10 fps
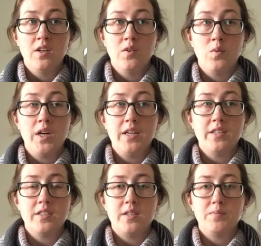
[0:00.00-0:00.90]
what I
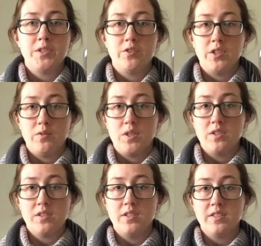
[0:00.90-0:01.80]
ended up doing
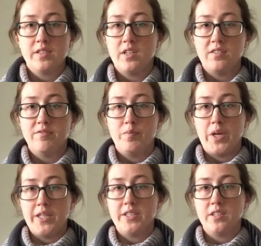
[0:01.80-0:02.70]
was, instead of
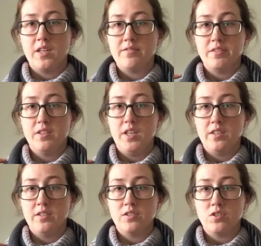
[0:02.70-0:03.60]
binding off
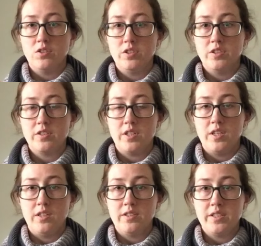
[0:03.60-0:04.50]
at the shoulders
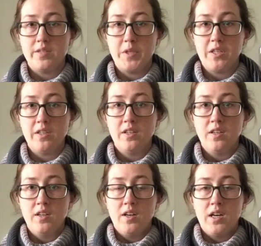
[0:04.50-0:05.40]
and seaming,
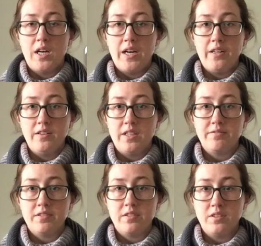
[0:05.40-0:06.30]
I
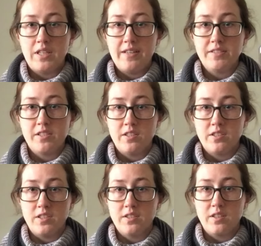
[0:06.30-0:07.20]
left the live
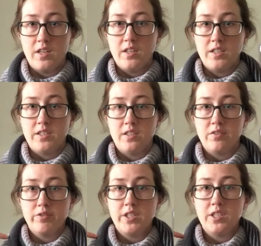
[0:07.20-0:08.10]
stitches and I did a
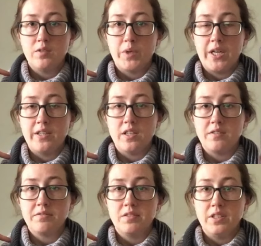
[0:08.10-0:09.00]
3 needle bind
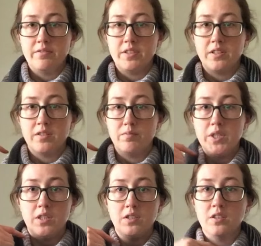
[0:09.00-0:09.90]
off, leaving the
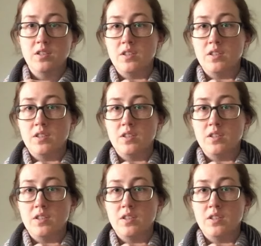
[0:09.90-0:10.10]
middle